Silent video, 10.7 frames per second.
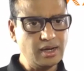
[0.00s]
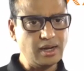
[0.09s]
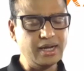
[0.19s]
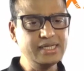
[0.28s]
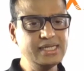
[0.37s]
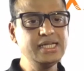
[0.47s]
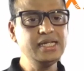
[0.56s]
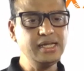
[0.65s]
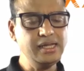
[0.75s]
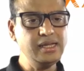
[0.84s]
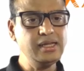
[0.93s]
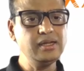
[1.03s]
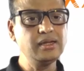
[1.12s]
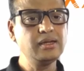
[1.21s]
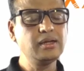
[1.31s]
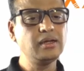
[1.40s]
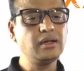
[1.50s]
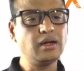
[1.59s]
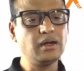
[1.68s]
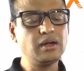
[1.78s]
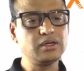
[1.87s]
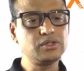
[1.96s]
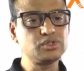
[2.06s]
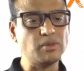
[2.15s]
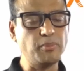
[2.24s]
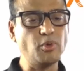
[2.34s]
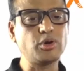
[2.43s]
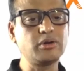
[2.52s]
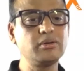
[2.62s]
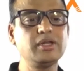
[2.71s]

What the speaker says: IDDE to support